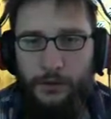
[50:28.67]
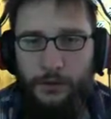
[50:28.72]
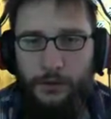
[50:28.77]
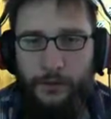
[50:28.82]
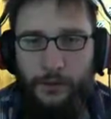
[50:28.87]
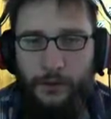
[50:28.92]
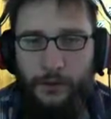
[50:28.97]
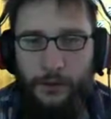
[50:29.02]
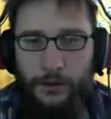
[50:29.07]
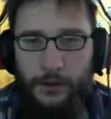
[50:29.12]

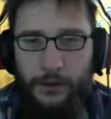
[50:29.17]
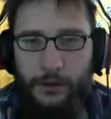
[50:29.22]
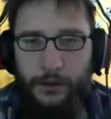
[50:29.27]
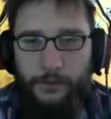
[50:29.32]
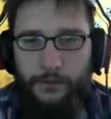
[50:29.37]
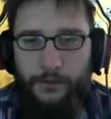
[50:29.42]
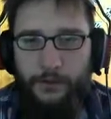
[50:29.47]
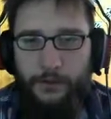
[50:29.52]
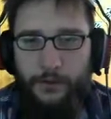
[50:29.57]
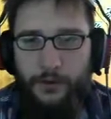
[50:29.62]
And
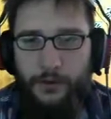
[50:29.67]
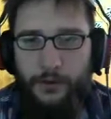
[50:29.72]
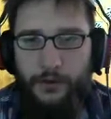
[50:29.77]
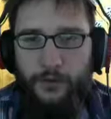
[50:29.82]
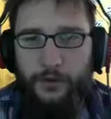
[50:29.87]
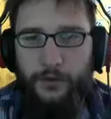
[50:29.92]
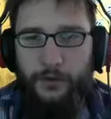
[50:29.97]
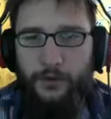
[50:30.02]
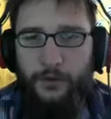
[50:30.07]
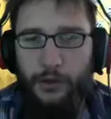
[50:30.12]
left to the end of
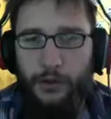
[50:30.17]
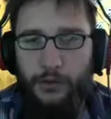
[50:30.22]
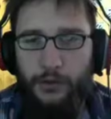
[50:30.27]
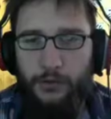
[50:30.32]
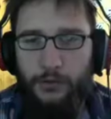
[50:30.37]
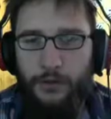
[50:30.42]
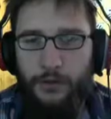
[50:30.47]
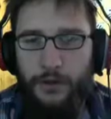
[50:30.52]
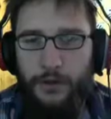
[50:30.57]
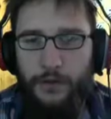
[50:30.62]
the street.
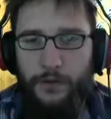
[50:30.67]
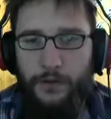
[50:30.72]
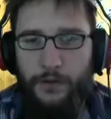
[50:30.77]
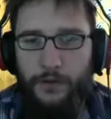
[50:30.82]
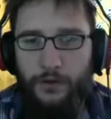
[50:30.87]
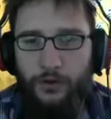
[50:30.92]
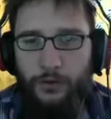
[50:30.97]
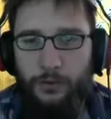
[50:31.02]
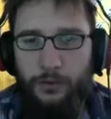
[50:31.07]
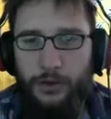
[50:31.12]
Well, that
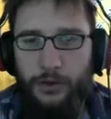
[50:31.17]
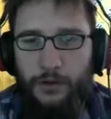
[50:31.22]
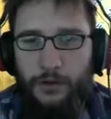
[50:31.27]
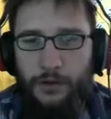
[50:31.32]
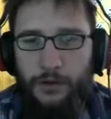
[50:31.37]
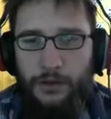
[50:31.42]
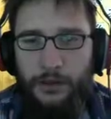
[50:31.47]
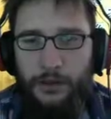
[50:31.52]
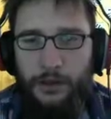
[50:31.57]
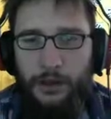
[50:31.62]
should be the
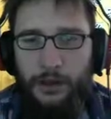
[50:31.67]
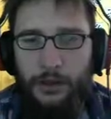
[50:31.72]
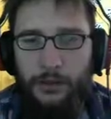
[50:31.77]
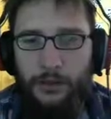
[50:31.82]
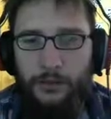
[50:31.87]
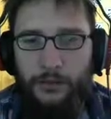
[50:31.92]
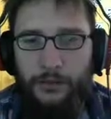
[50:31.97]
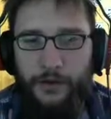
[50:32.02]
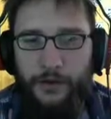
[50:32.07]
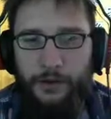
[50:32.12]
little hut
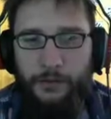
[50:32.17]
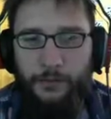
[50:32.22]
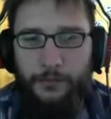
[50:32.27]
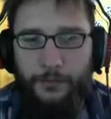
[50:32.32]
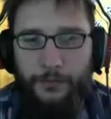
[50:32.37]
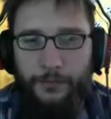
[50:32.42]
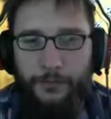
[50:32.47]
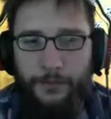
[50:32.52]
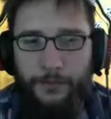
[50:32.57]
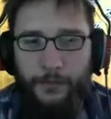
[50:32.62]
over there.
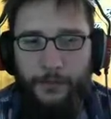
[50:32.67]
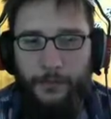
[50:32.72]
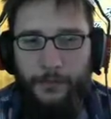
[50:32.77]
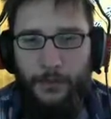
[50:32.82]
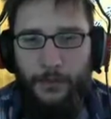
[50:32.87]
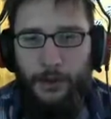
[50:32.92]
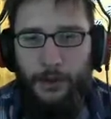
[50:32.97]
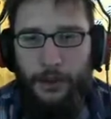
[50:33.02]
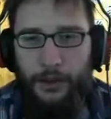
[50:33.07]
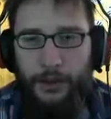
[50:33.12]

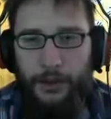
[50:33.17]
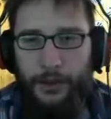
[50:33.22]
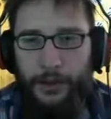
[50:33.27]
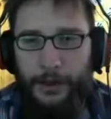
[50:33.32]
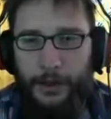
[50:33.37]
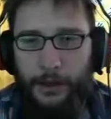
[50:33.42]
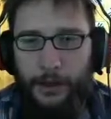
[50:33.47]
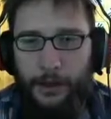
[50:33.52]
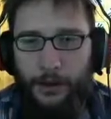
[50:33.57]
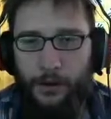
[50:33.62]

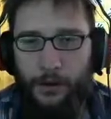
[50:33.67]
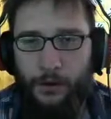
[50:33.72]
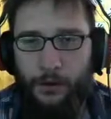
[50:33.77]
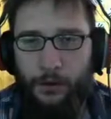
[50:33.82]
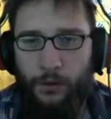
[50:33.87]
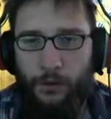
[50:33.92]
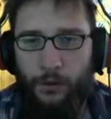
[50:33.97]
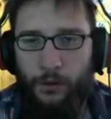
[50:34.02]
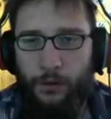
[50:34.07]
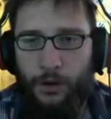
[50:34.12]

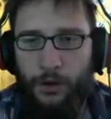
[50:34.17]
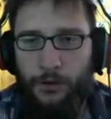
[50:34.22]
Hello.